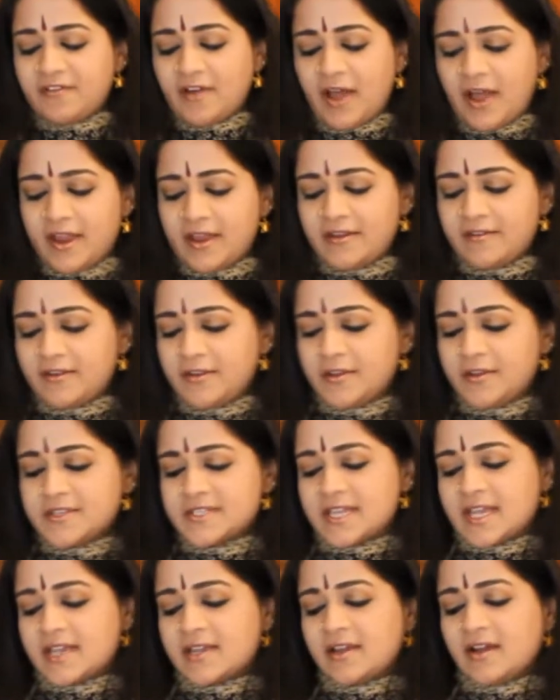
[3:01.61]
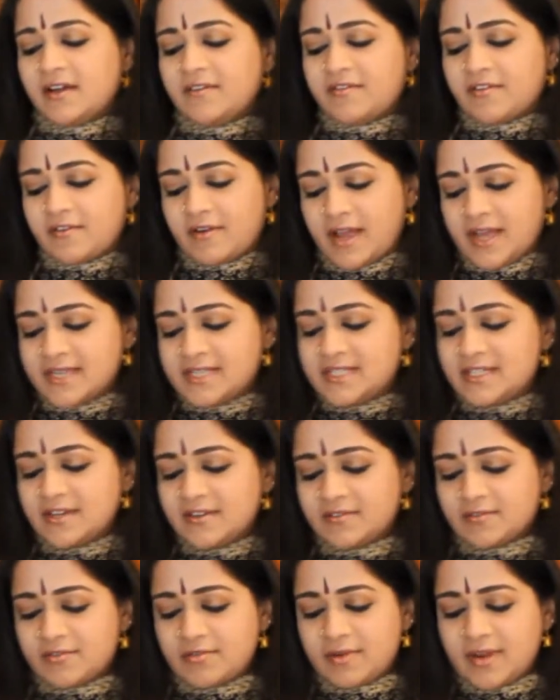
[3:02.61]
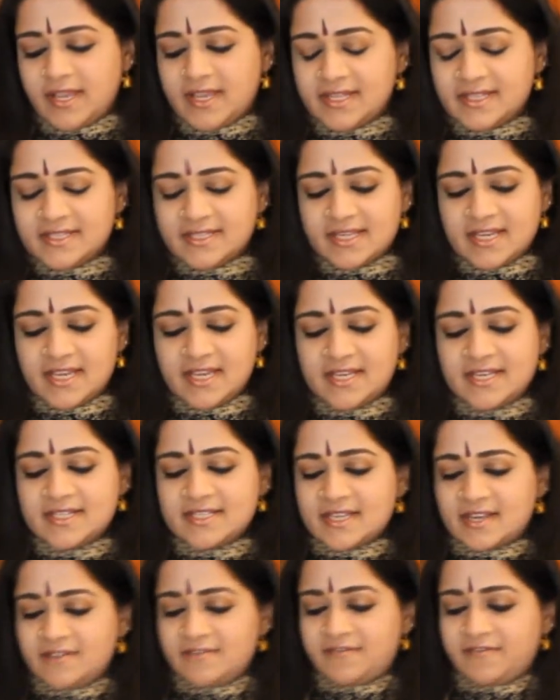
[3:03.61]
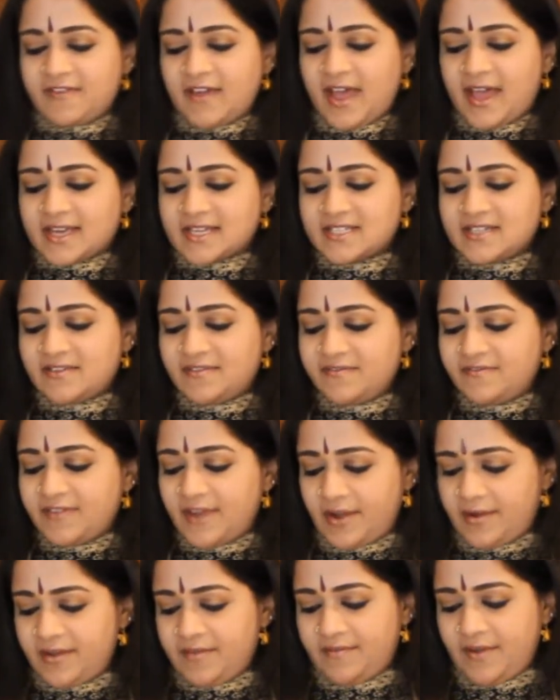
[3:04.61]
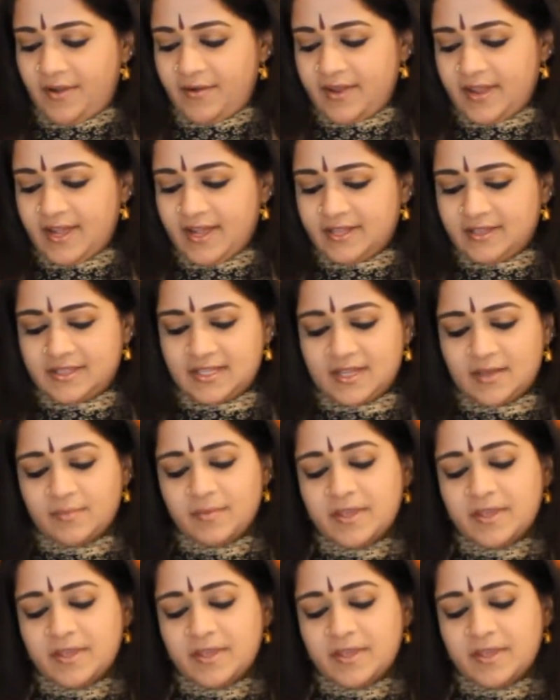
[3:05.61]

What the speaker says: fry using a variety of greens is in fact very healthy.